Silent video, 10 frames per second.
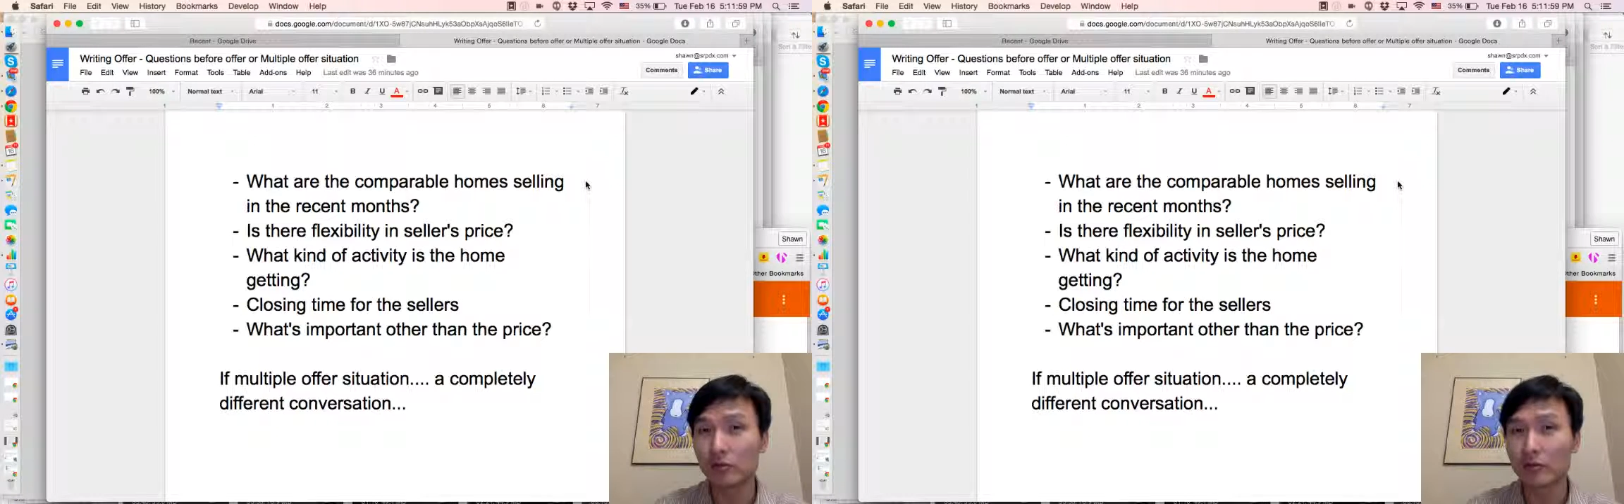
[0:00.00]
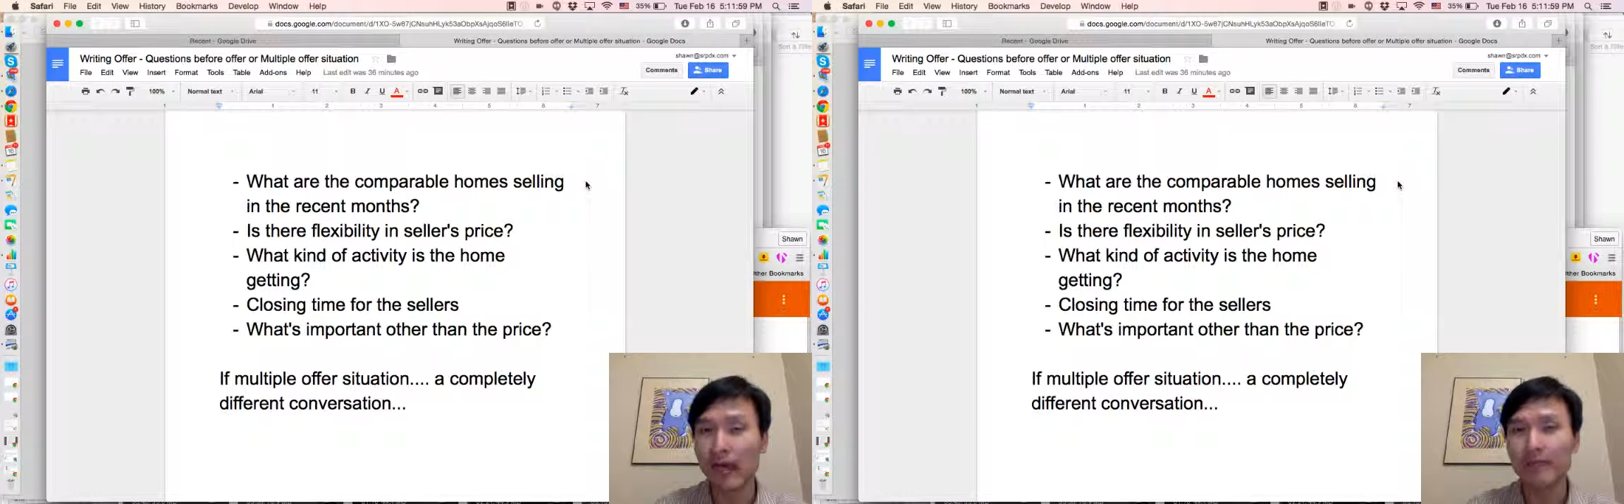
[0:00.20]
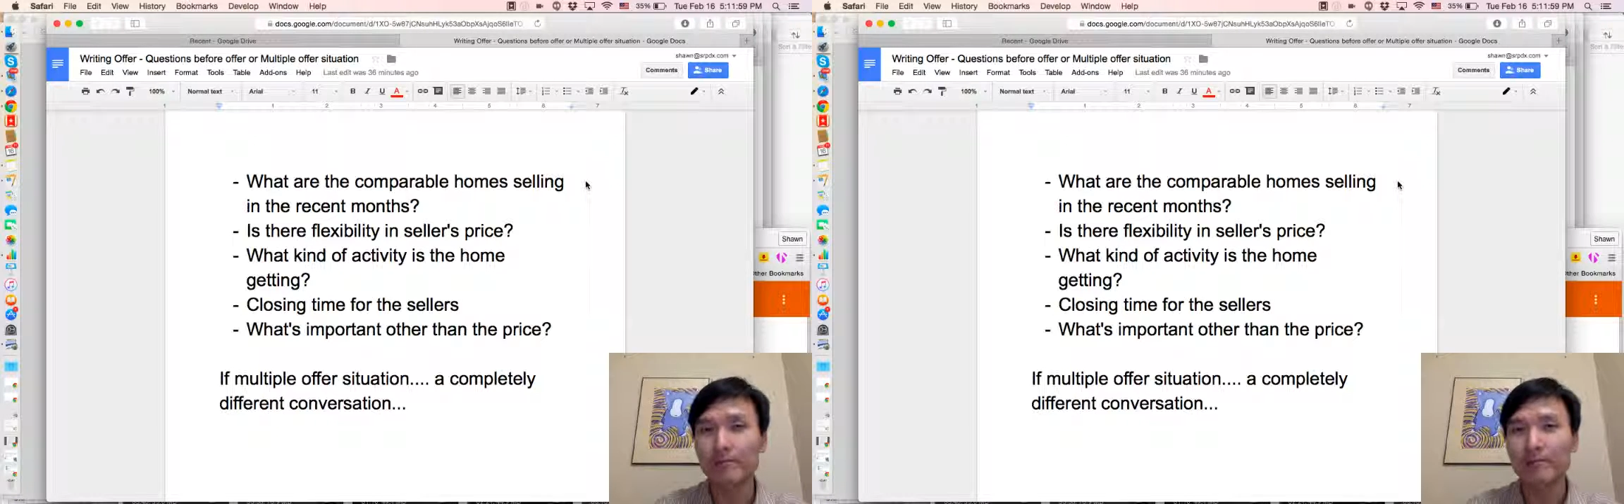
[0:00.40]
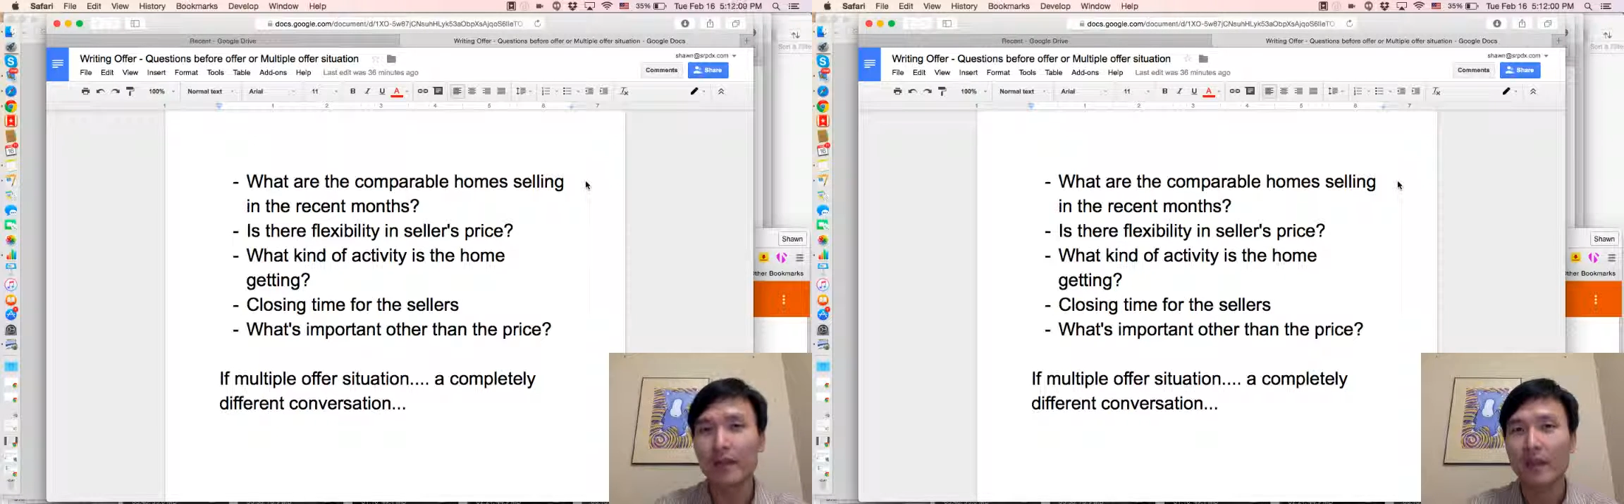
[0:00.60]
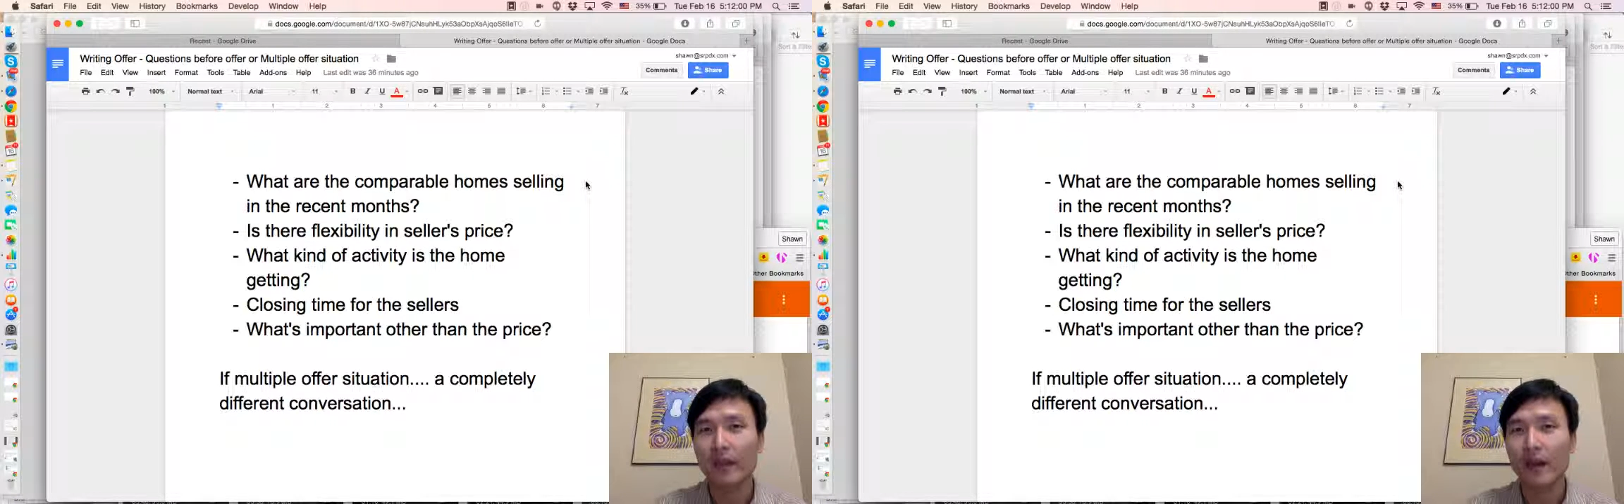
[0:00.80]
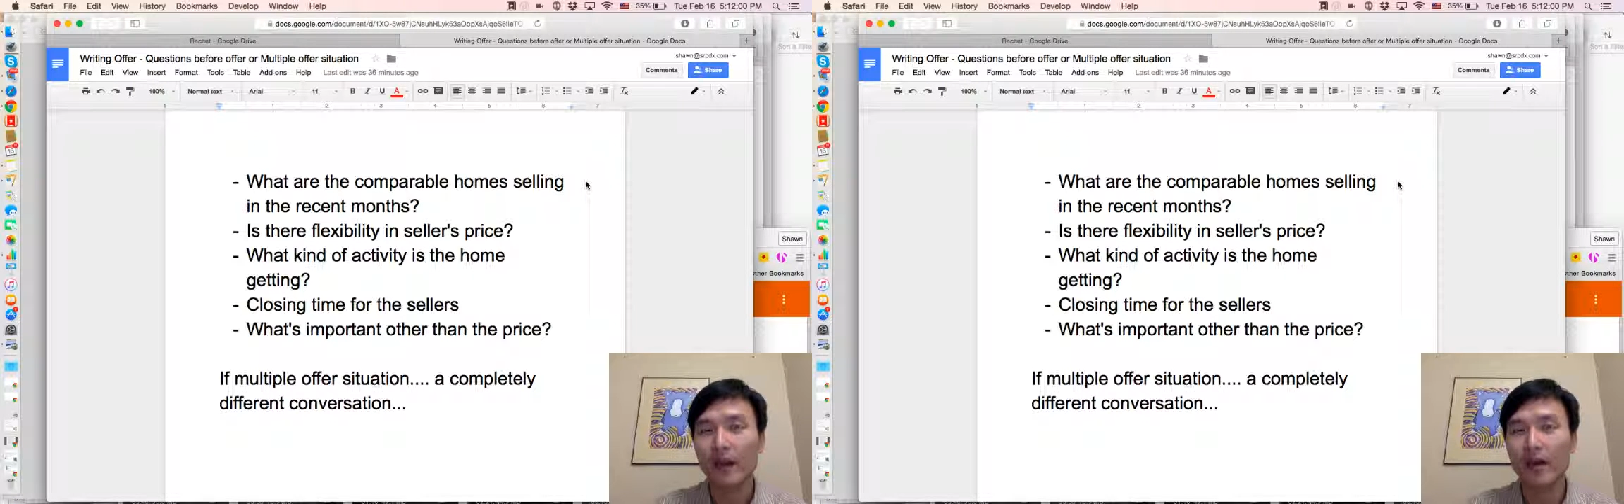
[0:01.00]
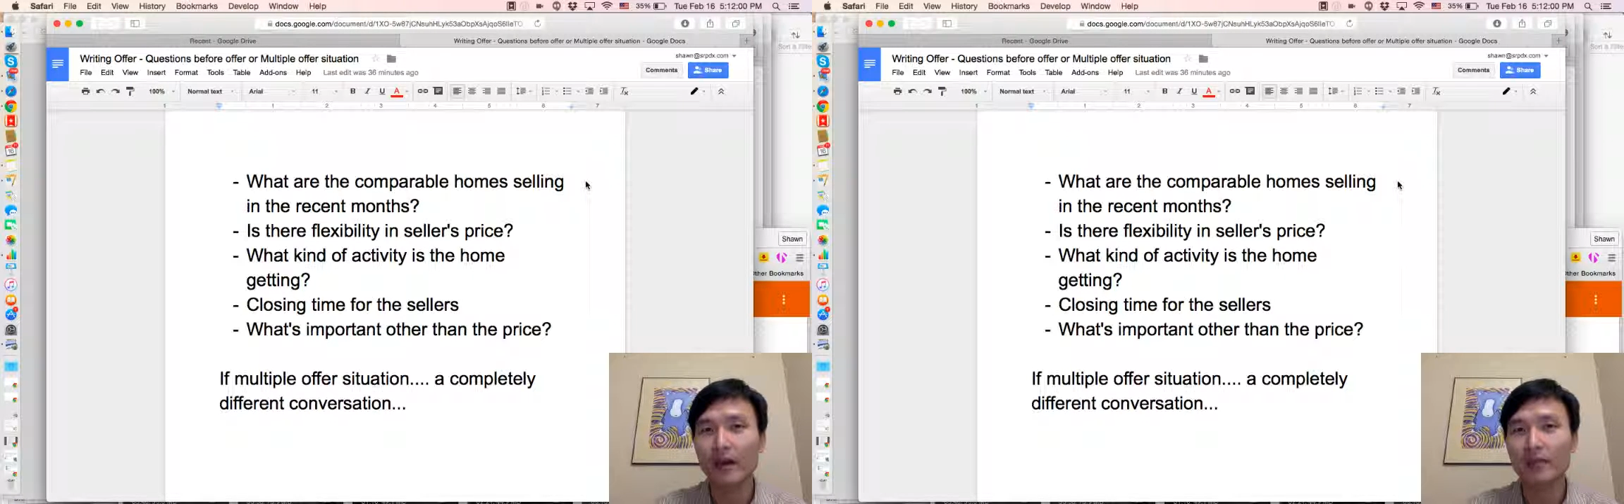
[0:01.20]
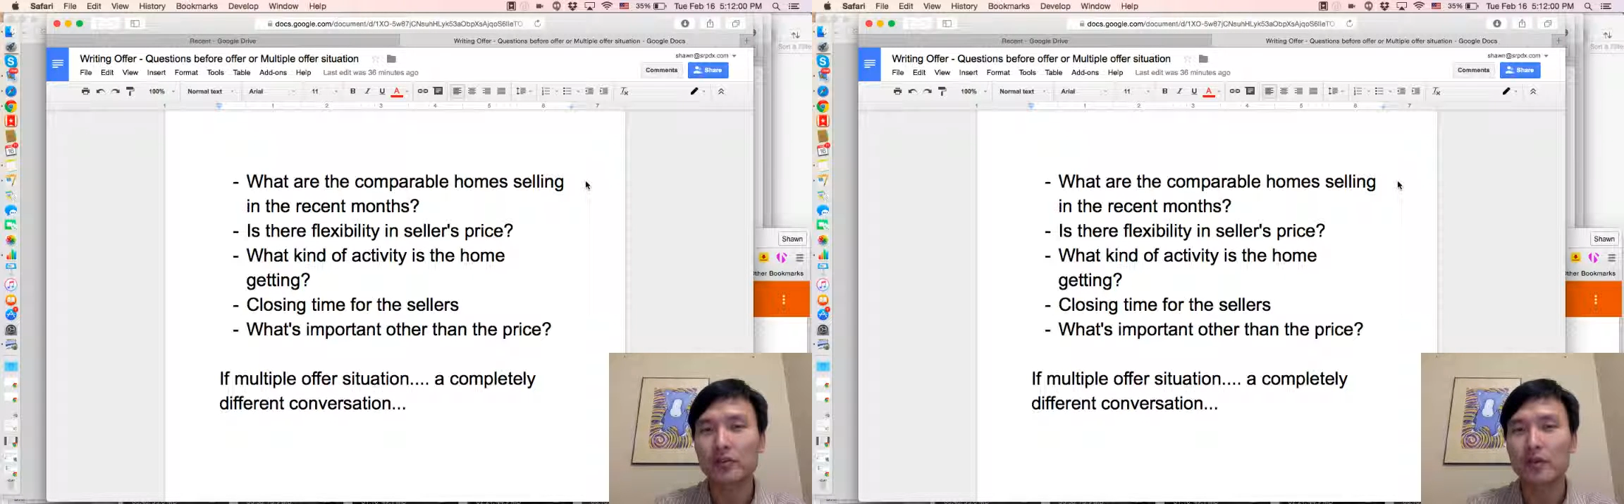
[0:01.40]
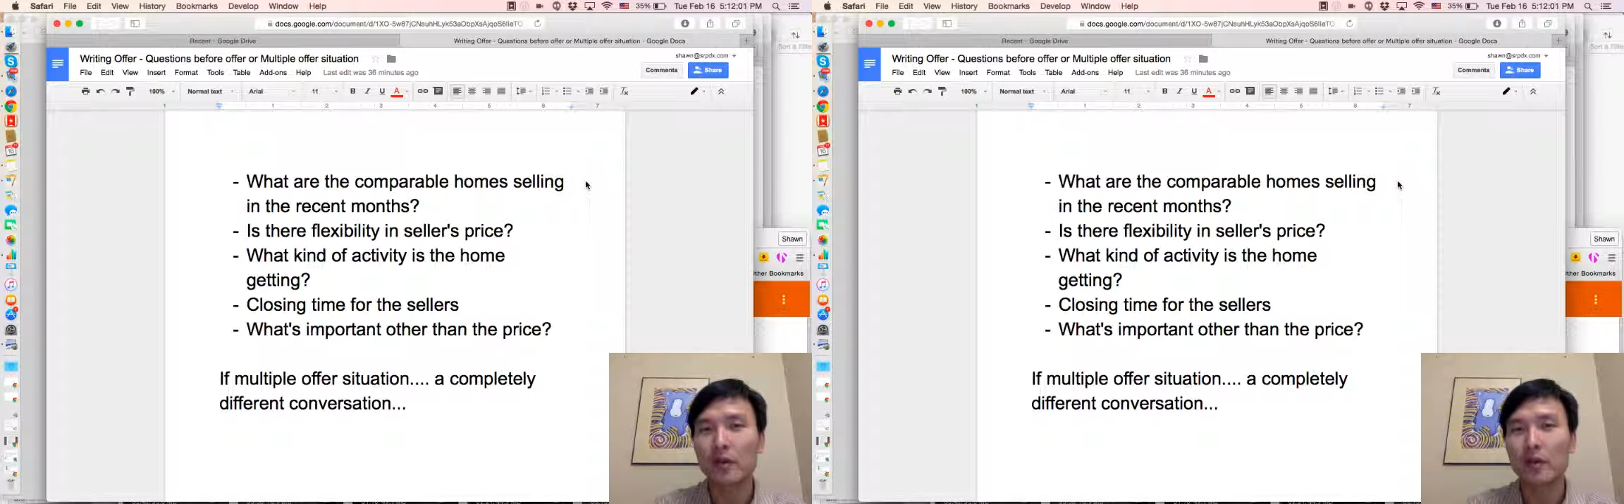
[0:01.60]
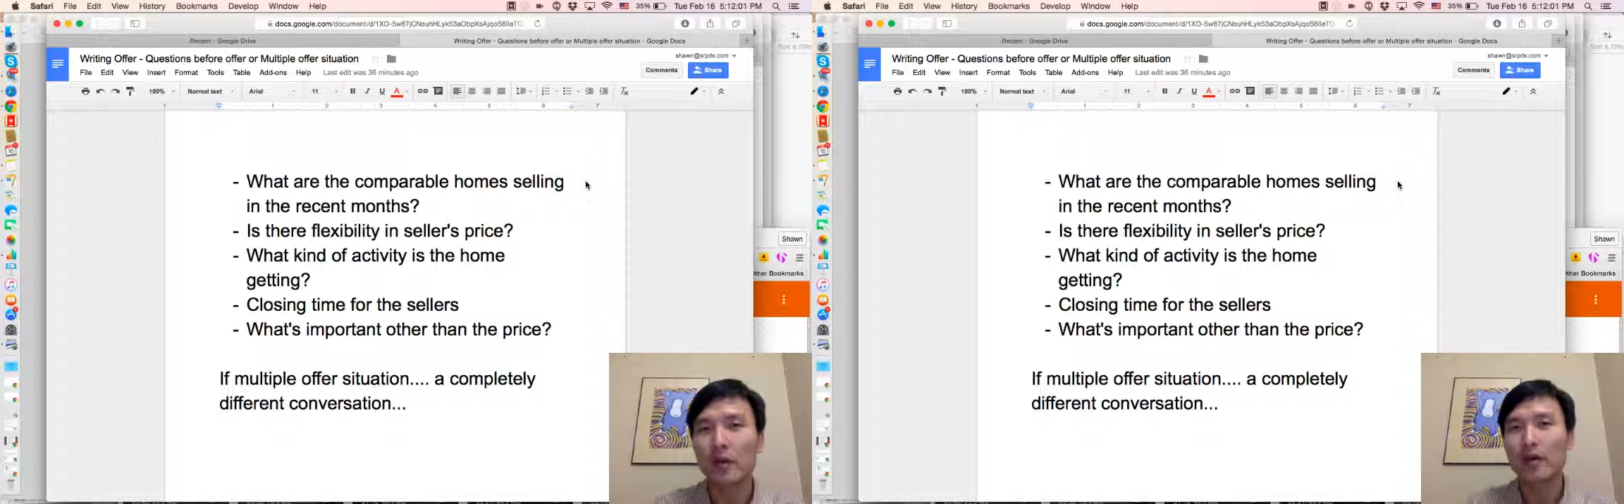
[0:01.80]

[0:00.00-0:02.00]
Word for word: that. Uh, and so